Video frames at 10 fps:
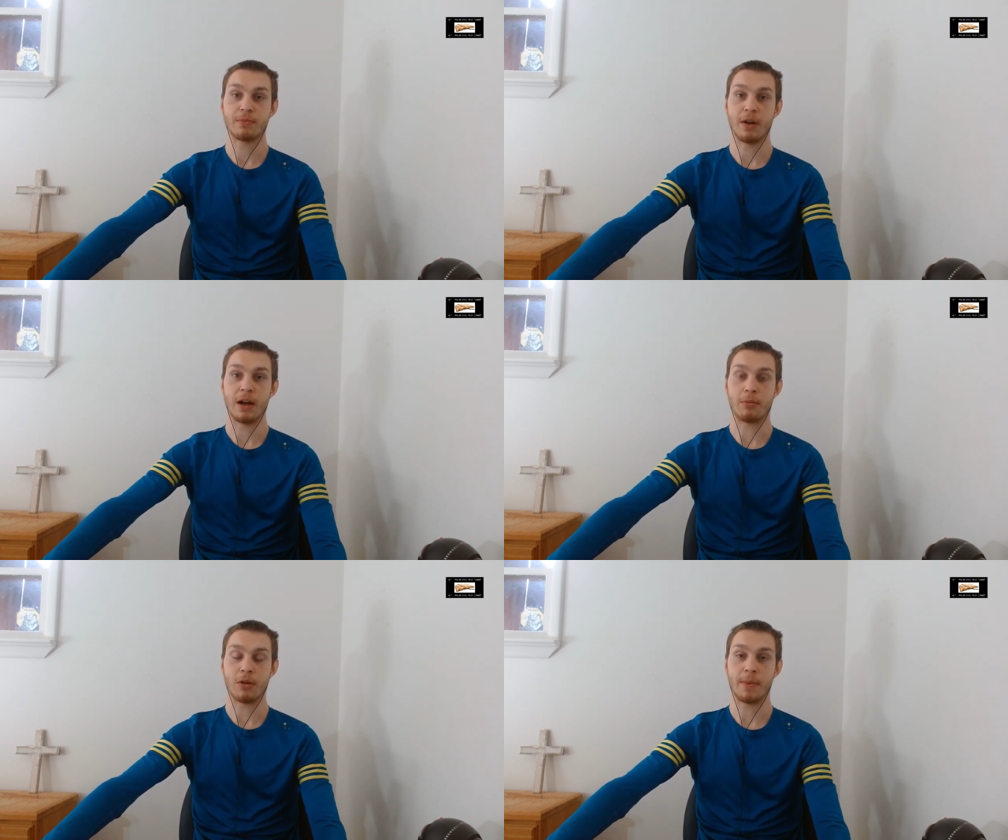
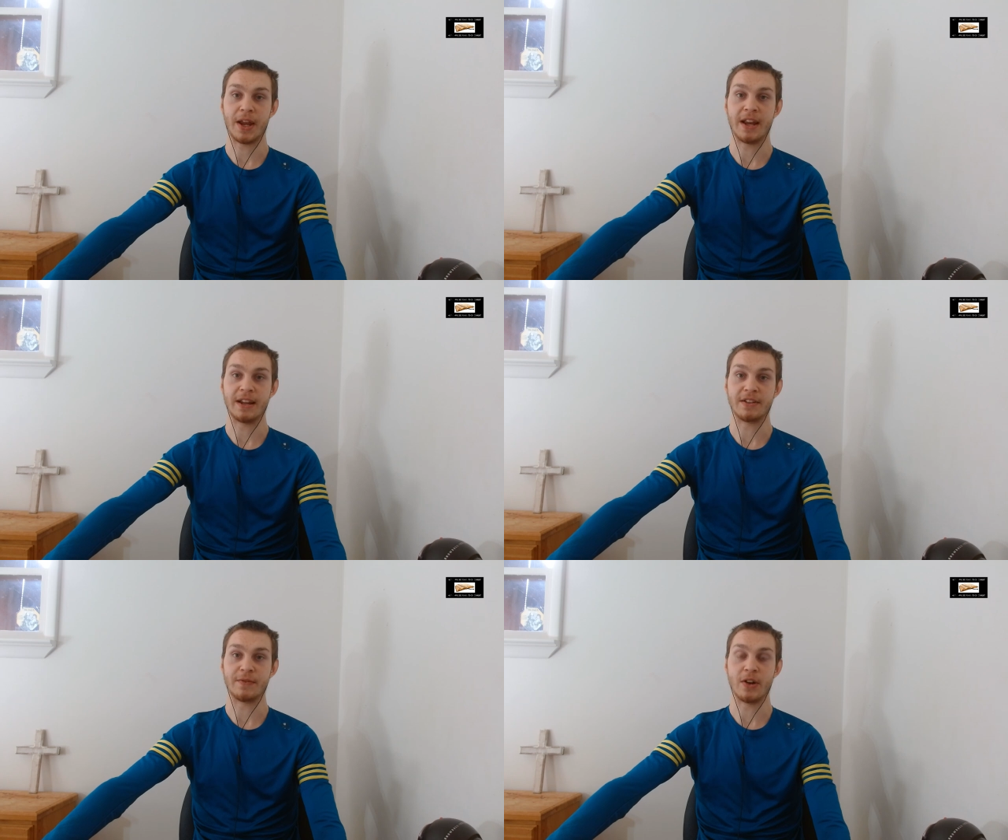uh,
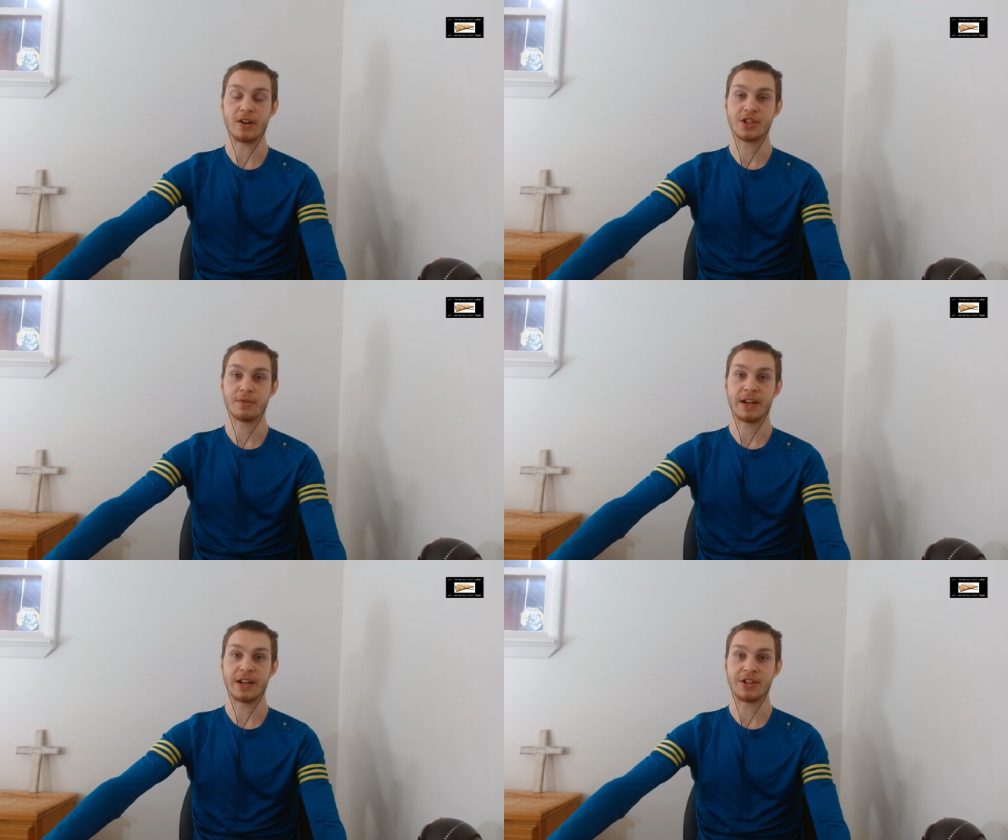propagating this very
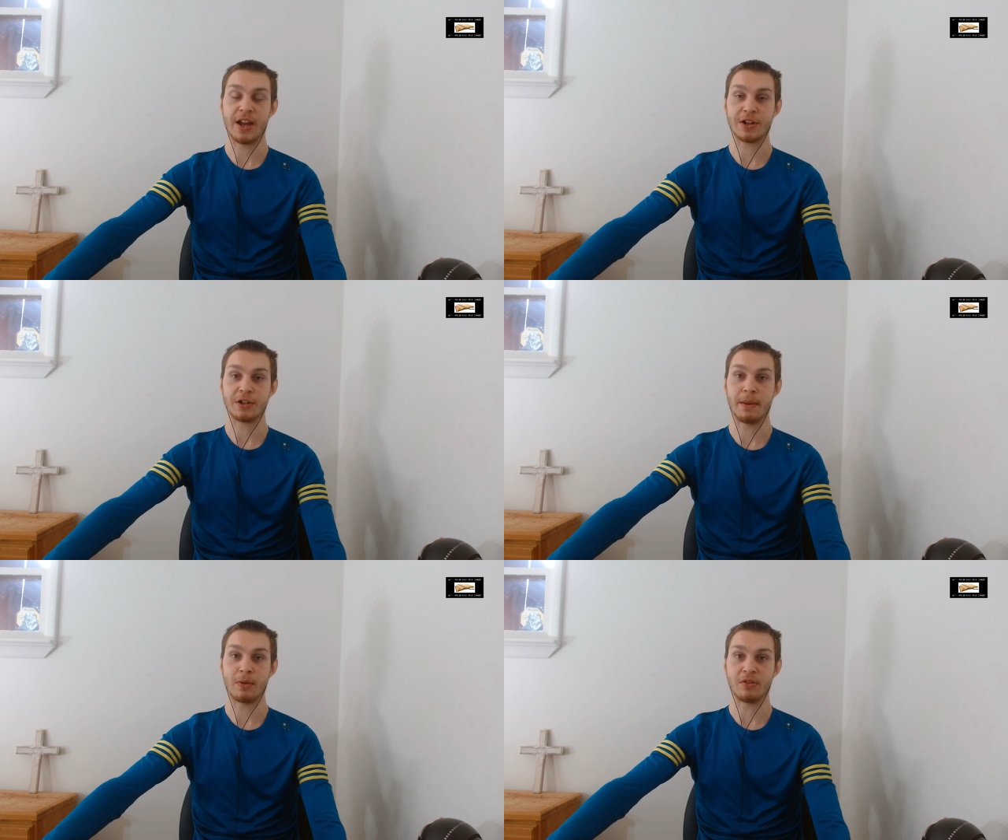strange extra
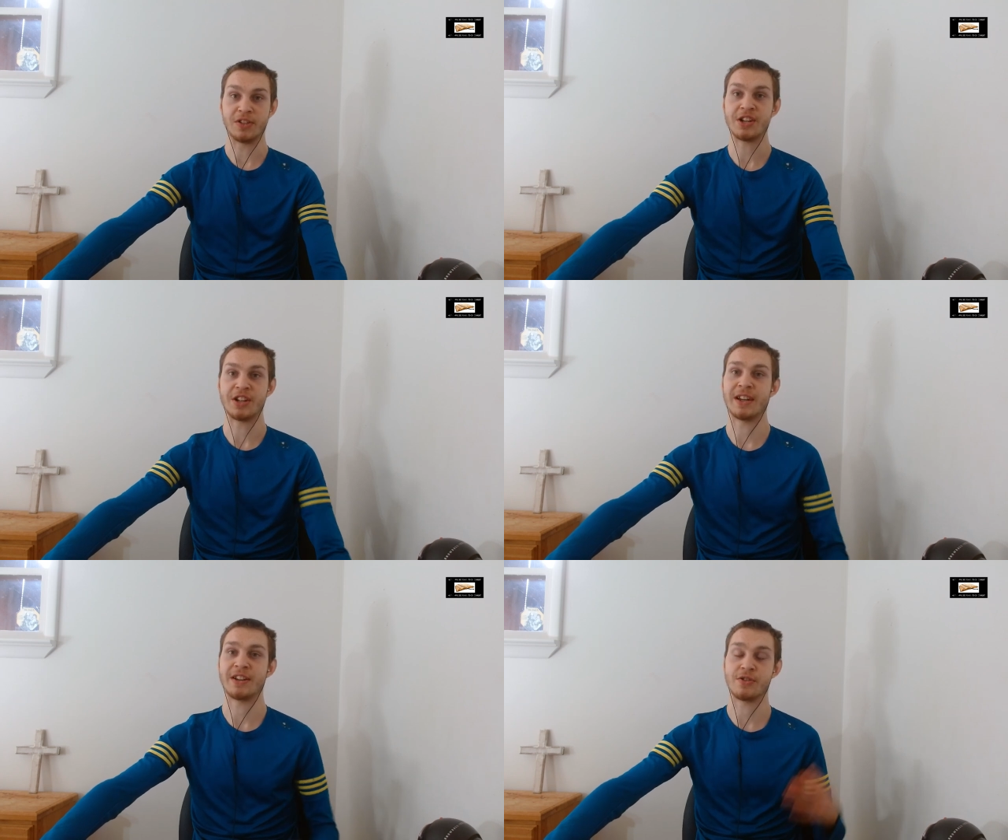biblical
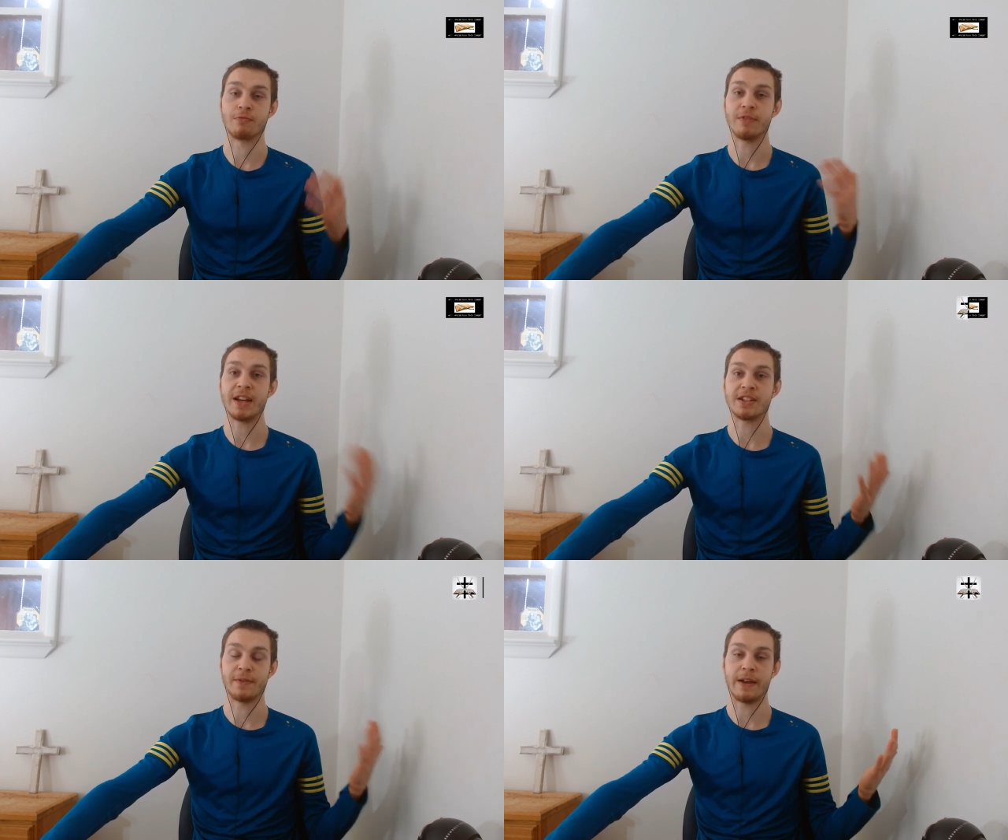teaching that just
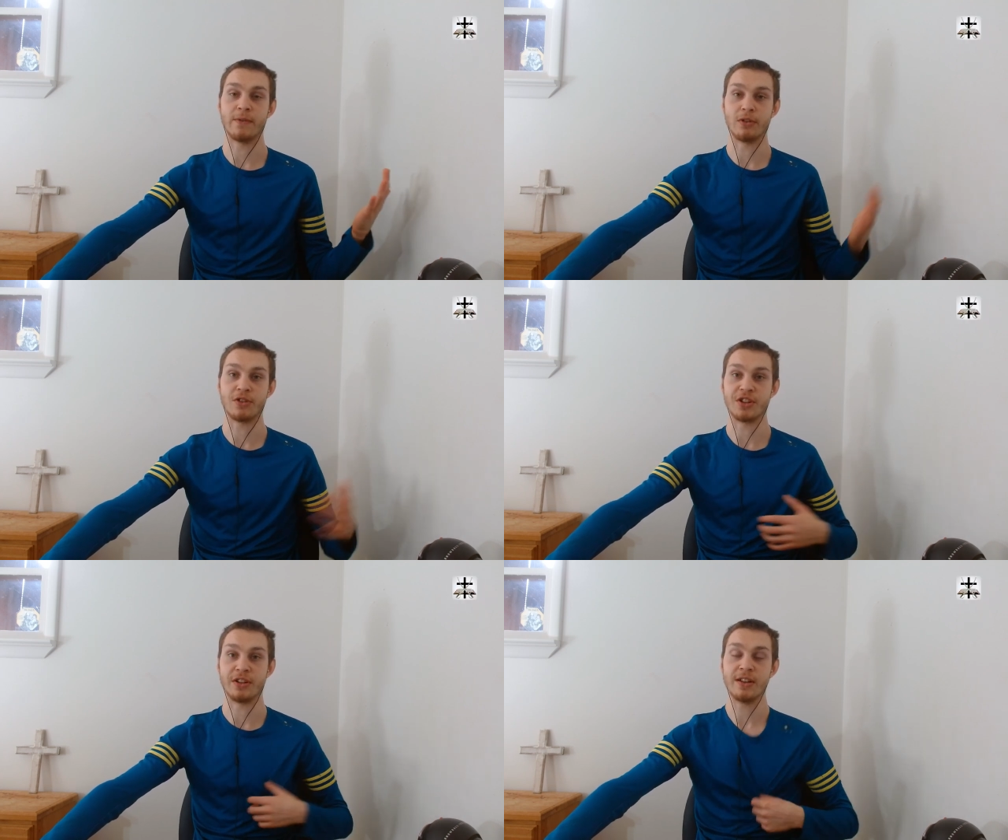reeks of
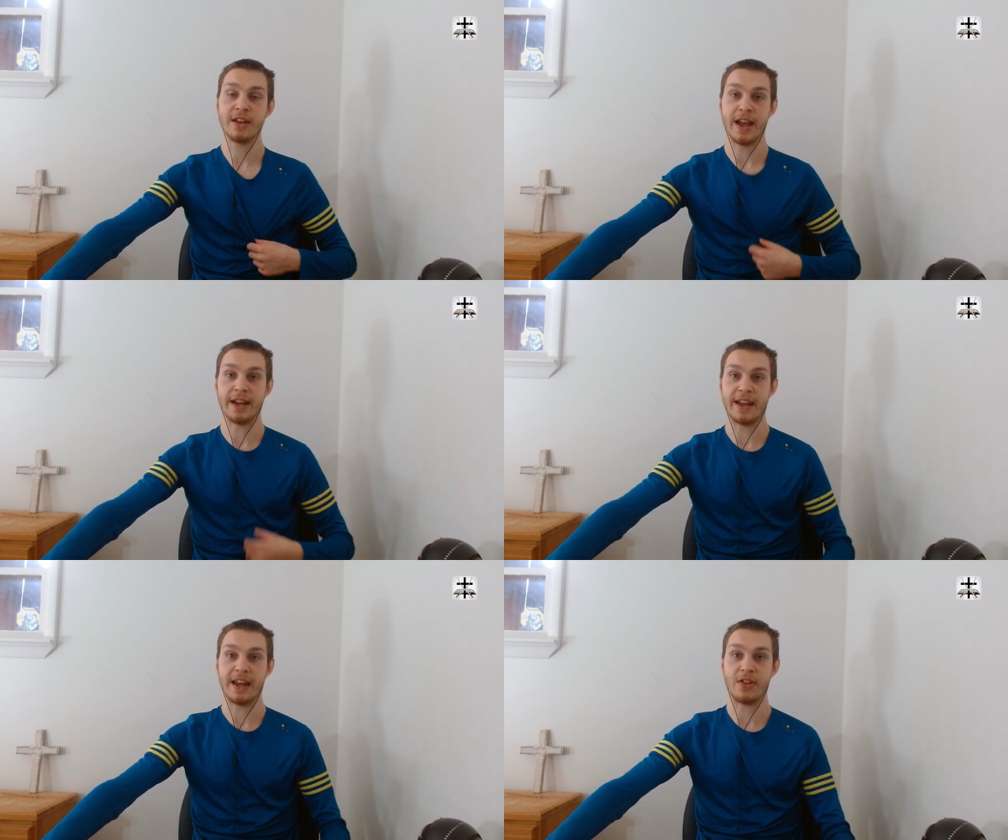evolution
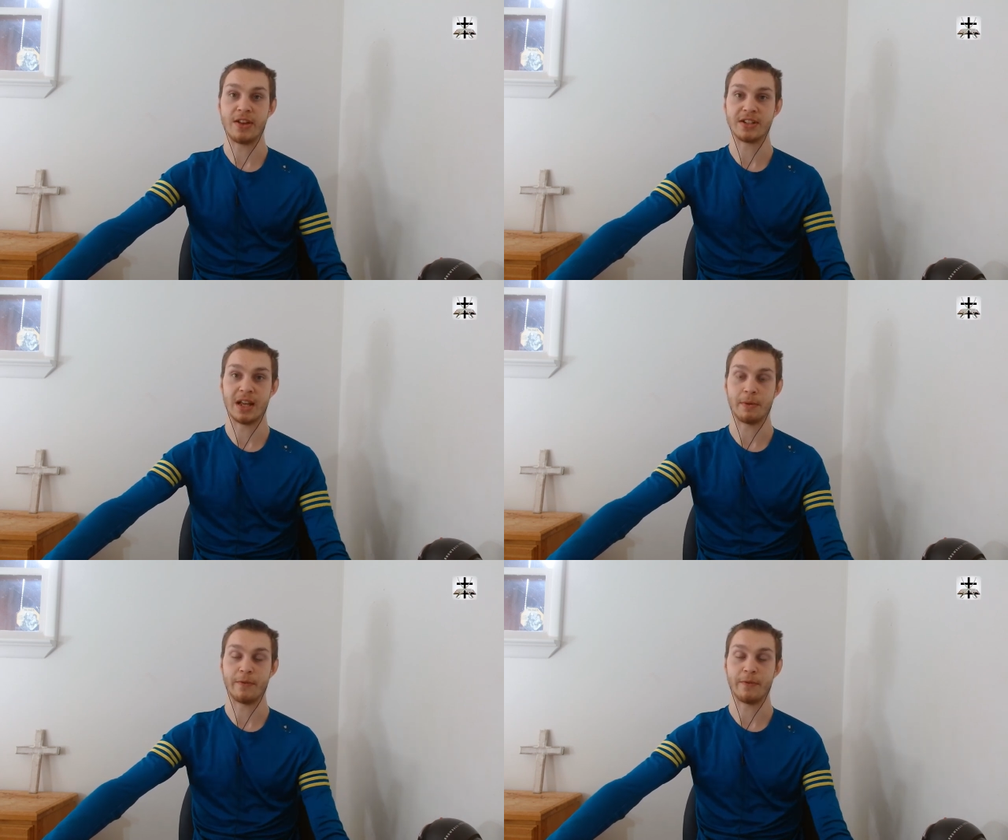and atheist type of